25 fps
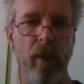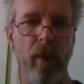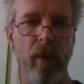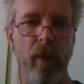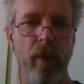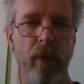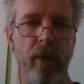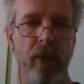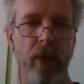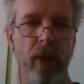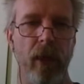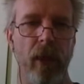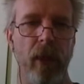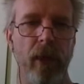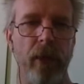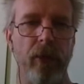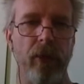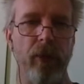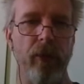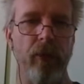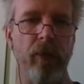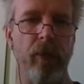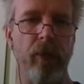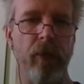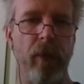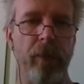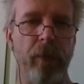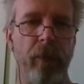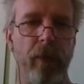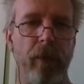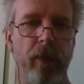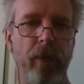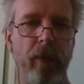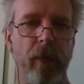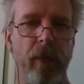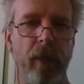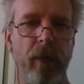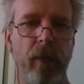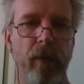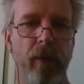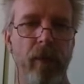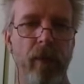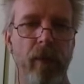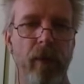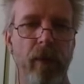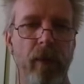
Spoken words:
Select your corrupted file,